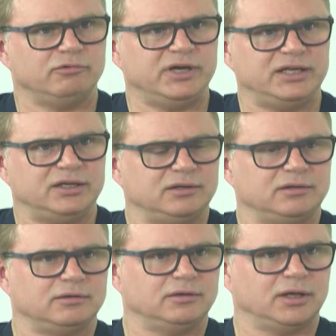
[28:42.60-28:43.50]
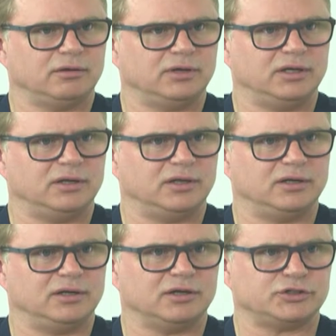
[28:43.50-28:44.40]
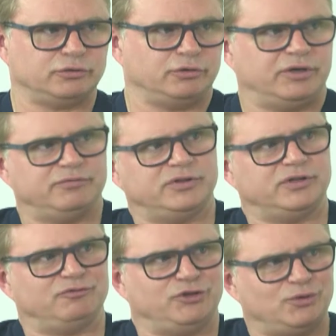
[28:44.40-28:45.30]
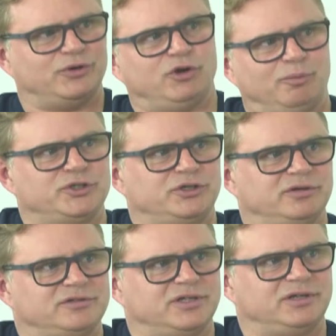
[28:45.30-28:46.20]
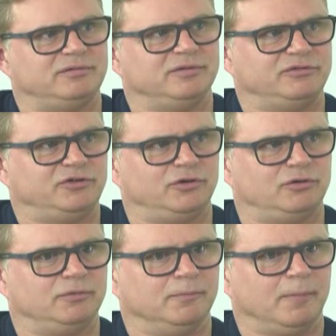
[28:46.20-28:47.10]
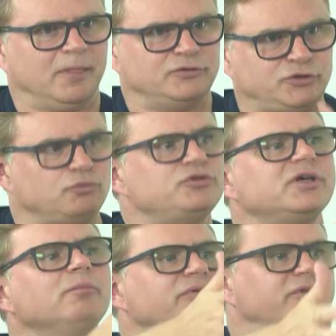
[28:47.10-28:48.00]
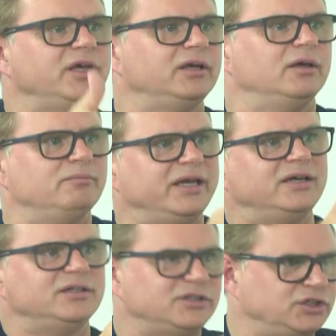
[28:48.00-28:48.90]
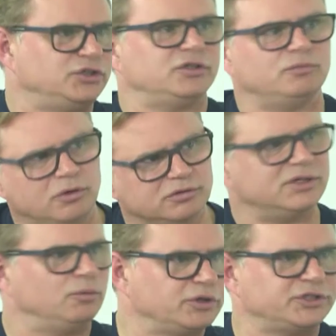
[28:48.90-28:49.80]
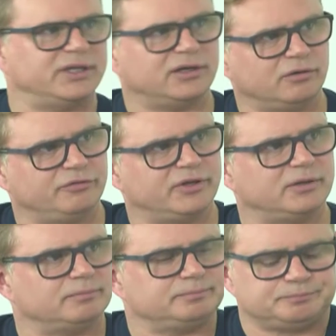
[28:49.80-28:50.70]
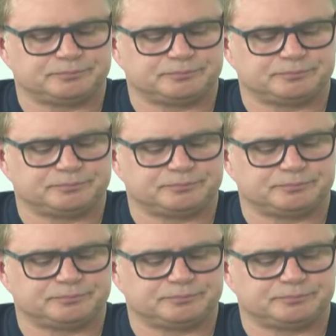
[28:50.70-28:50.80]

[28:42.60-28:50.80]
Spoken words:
Really, in a nutshell, you're giving the viewer the opportunity to do something and make a decision whilst they're watching that content.